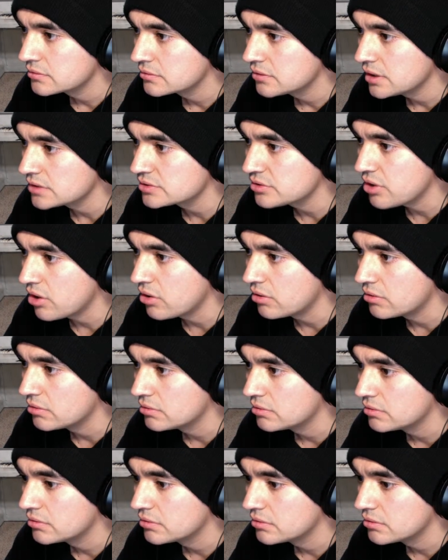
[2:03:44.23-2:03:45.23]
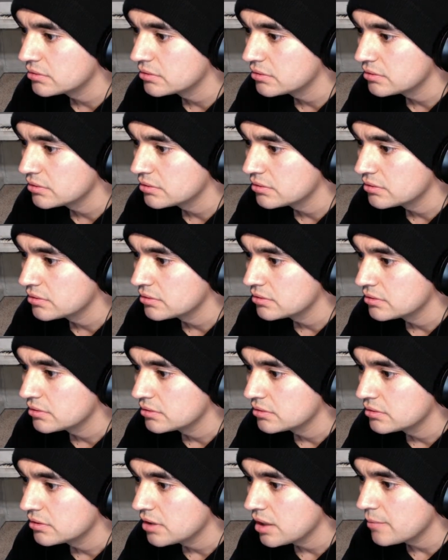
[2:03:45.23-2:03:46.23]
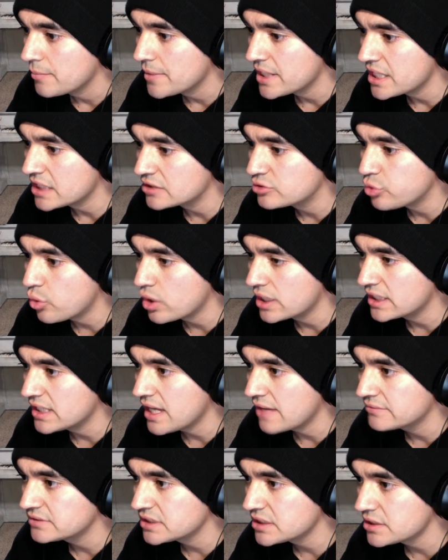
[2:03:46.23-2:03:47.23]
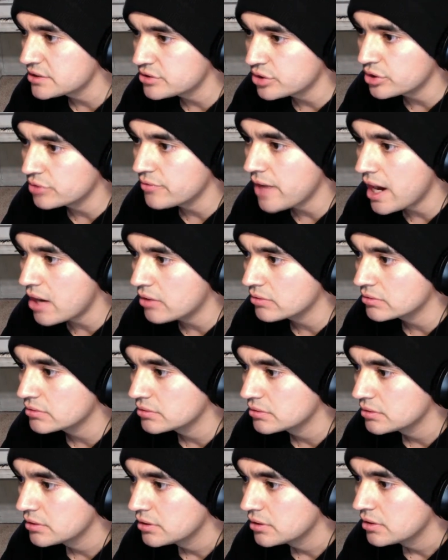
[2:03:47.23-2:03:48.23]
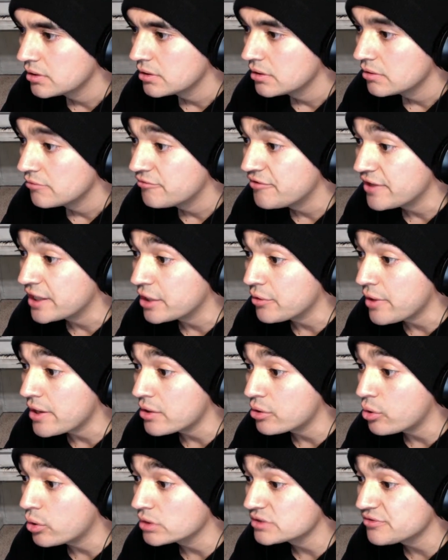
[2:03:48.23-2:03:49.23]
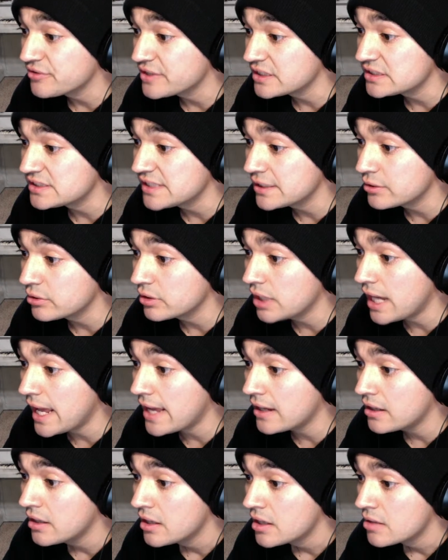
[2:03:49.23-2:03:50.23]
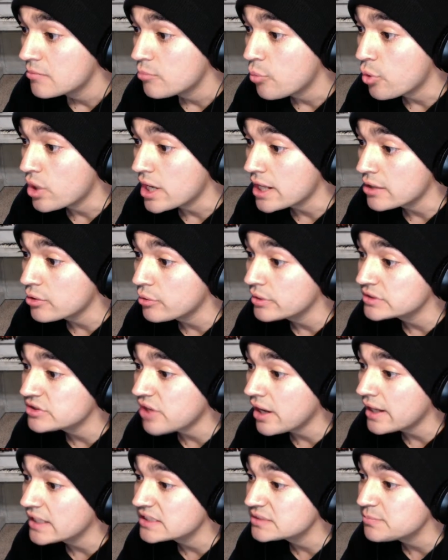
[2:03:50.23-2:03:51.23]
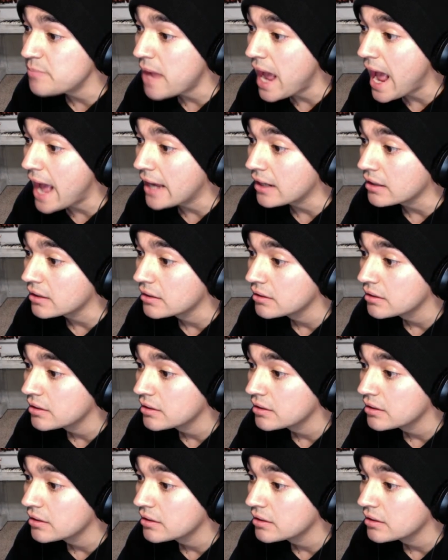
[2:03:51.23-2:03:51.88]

Let's go. 1:20 left in the third round. Figueiredo goes for the single leg. Moreno is on his back.